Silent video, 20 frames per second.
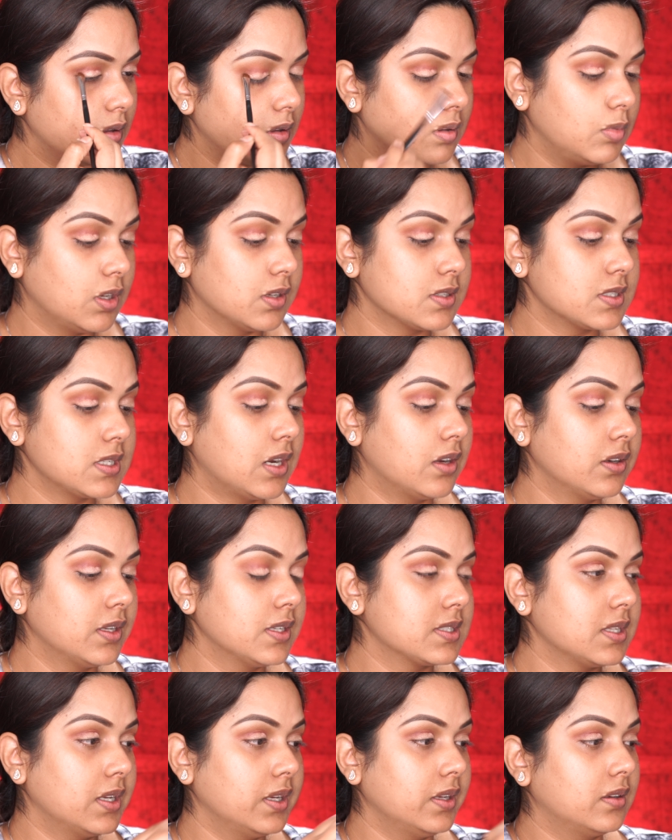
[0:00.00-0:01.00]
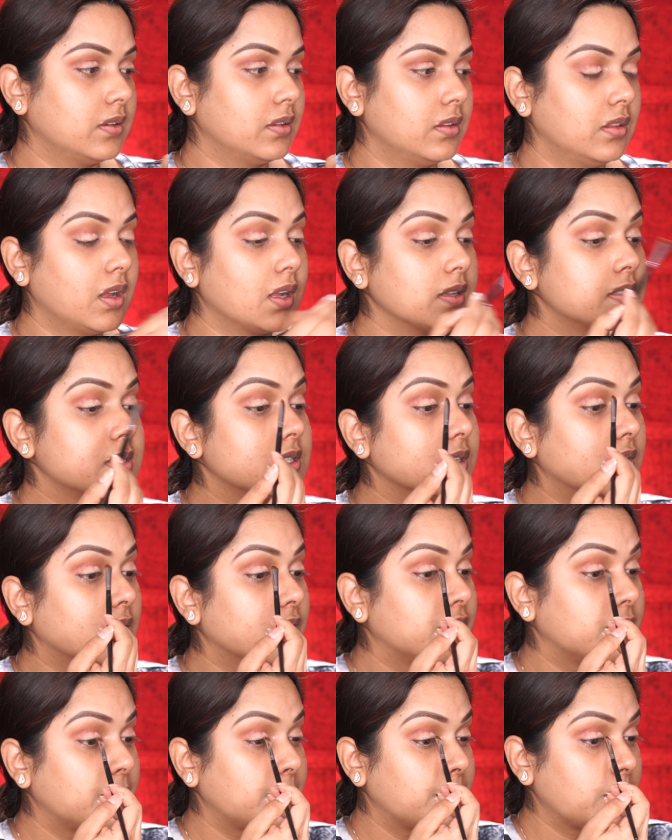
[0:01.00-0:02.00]
Because nowadays like lots
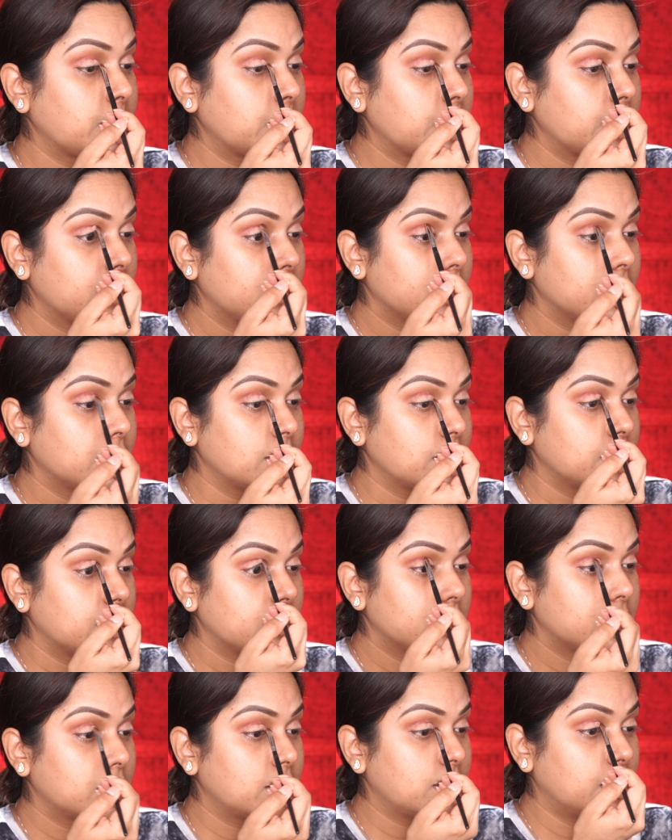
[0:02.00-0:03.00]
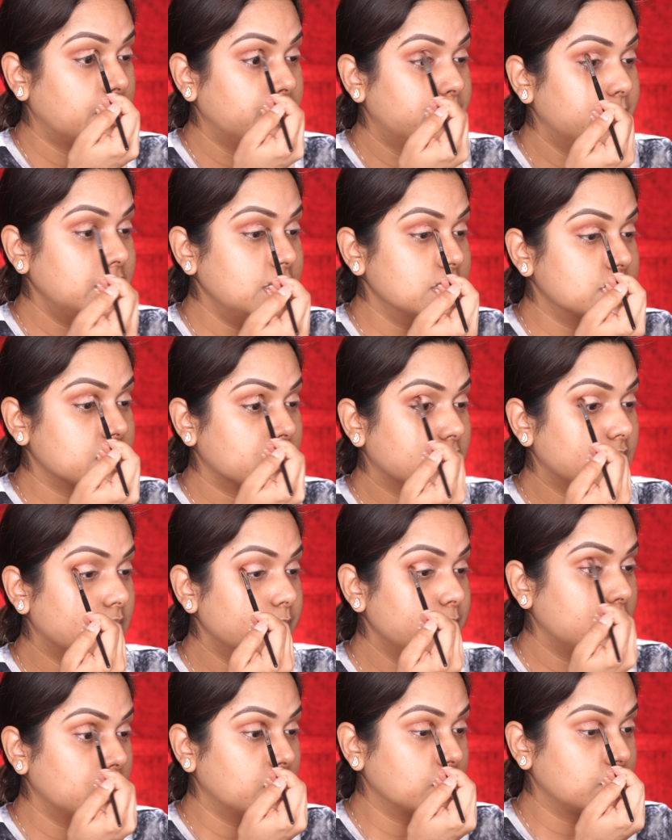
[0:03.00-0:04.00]
of companies are
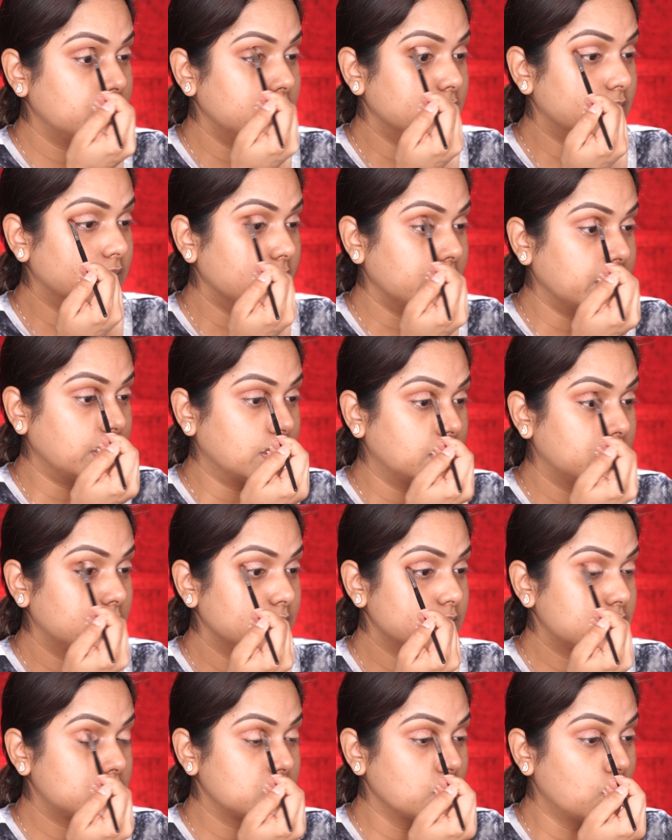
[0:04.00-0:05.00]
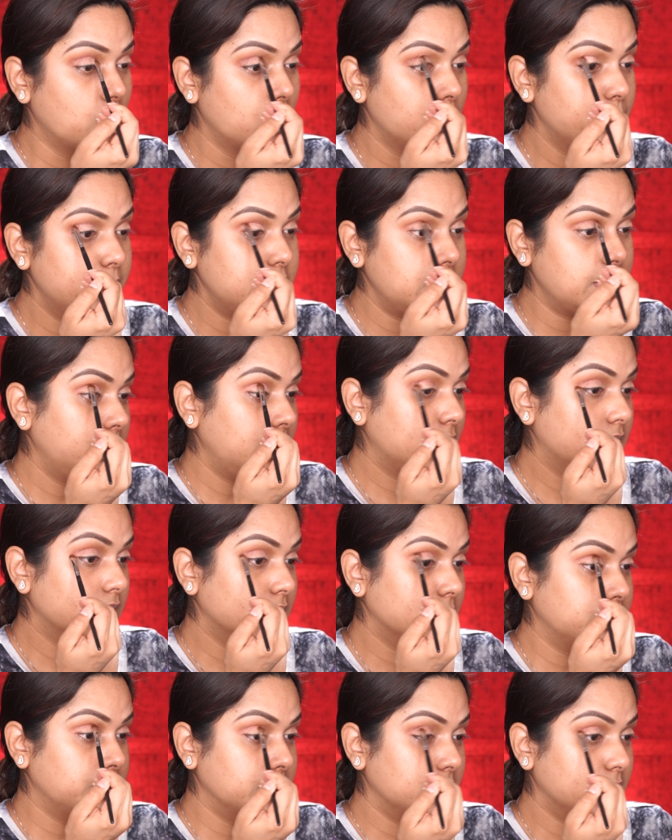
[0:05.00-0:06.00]
coming up with like so many
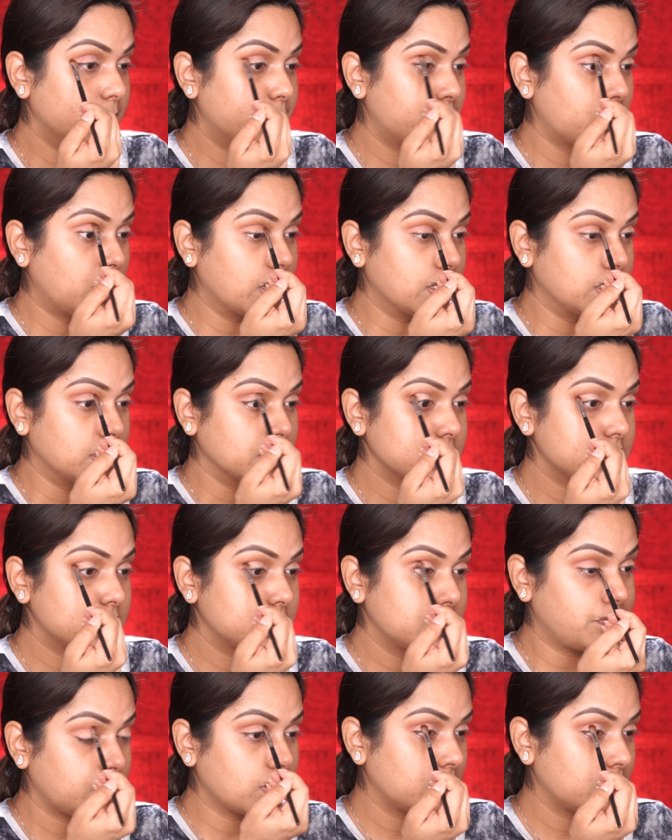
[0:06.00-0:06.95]
makeup products.